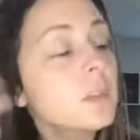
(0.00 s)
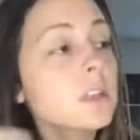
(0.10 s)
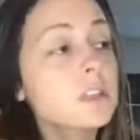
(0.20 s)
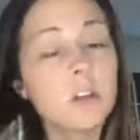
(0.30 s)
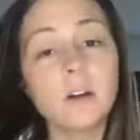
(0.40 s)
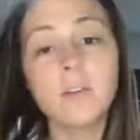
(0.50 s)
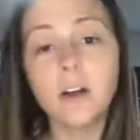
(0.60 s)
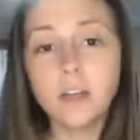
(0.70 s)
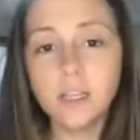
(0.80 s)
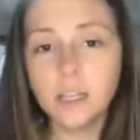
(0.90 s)
So, I've
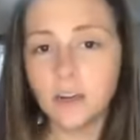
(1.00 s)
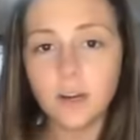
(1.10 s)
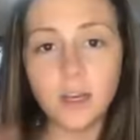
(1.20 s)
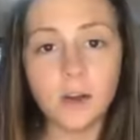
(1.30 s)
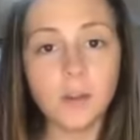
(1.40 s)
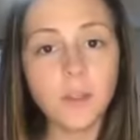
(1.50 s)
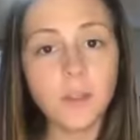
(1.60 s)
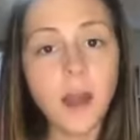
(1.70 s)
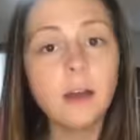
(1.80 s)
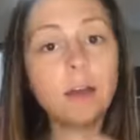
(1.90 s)
already, you know, I know that
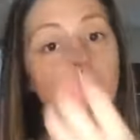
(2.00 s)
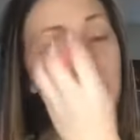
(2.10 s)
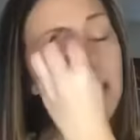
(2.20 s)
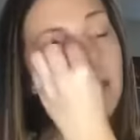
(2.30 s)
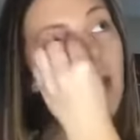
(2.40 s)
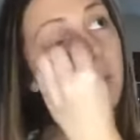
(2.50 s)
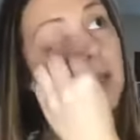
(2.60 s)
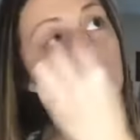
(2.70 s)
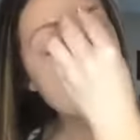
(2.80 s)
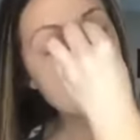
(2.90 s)
that, that
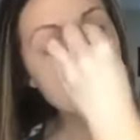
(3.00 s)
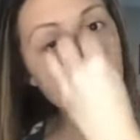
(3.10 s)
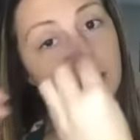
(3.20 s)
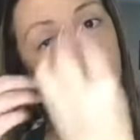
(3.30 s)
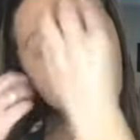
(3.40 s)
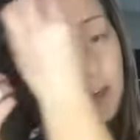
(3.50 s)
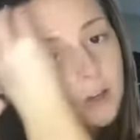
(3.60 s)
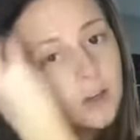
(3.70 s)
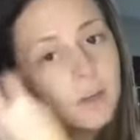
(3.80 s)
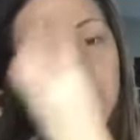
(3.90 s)
week is typically not a
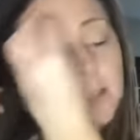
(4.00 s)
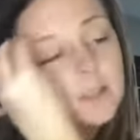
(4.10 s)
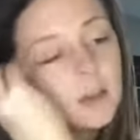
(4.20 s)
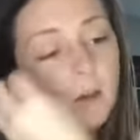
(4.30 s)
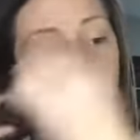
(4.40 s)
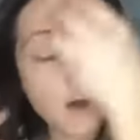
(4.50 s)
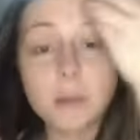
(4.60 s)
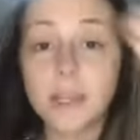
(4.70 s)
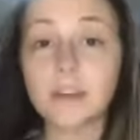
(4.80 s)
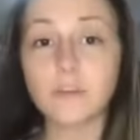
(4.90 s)
great week, so I'll
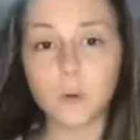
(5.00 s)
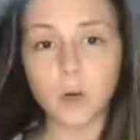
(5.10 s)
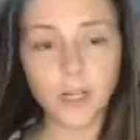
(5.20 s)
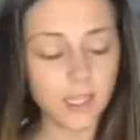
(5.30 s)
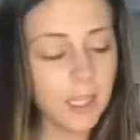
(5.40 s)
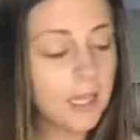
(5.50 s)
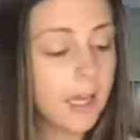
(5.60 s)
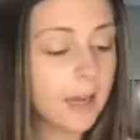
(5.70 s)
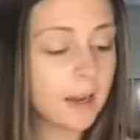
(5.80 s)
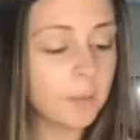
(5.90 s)
plan for it.
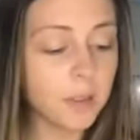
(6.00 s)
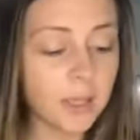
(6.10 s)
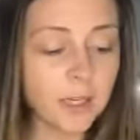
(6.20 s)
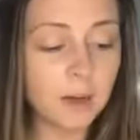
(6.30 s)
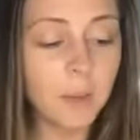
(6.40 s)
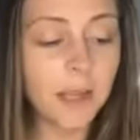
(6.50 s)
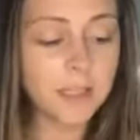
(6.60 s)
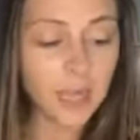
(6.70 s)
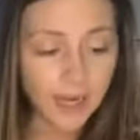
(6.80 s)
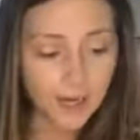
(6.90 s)
And I've planned out my
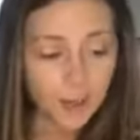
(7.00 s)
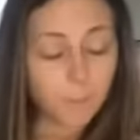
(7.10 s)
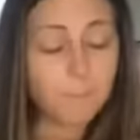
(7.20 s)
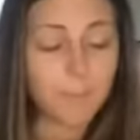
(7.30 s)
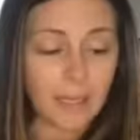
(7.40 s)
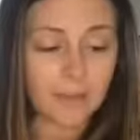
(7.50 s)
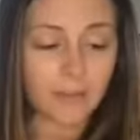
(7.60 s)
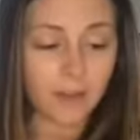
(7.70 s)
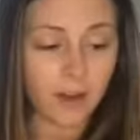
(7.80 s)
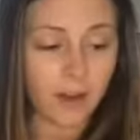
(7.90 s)
entire month.
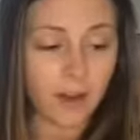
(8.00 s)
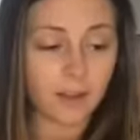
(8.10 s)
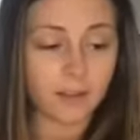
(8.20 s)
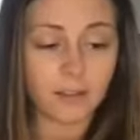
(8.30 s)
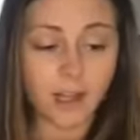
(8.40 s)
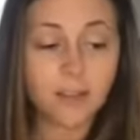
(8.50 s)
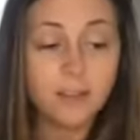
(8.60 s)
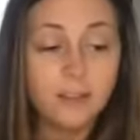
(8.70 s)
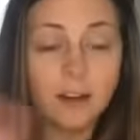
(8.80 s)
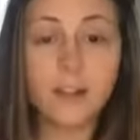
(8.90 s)
I've got like
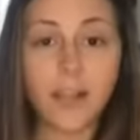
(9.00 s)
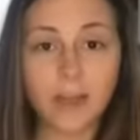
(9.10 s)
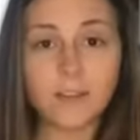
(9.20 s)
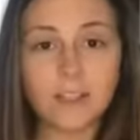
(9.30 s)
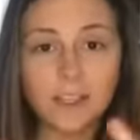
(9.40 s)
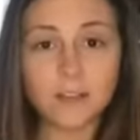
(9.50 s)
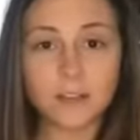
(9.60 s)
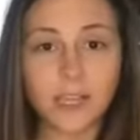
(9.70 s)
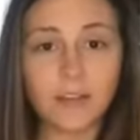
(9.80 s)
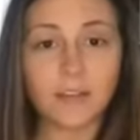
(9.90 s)
literally every single
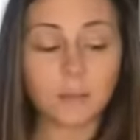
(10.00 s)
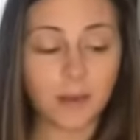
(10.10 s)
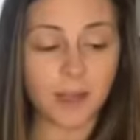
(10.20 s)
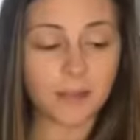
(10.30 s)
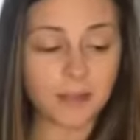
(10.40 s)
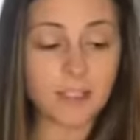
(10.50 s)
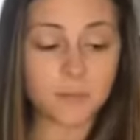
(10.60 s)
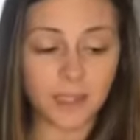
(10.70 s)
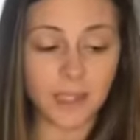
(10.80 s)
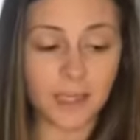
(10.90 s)
day of the month is
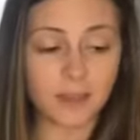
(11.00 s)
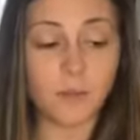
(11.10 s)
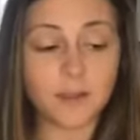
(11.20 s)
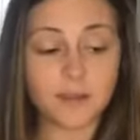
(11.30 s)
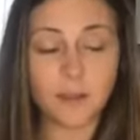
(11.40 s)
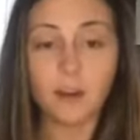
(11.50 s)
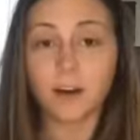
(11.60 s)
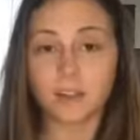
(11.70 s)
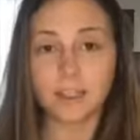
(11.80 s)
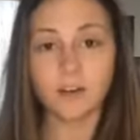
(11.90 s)
planned with
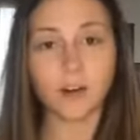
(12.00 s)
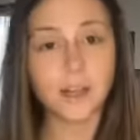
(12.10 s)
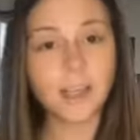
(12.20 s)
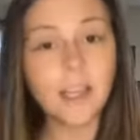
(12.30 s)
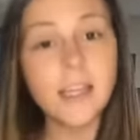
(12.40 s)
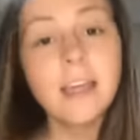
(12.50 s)
content on it.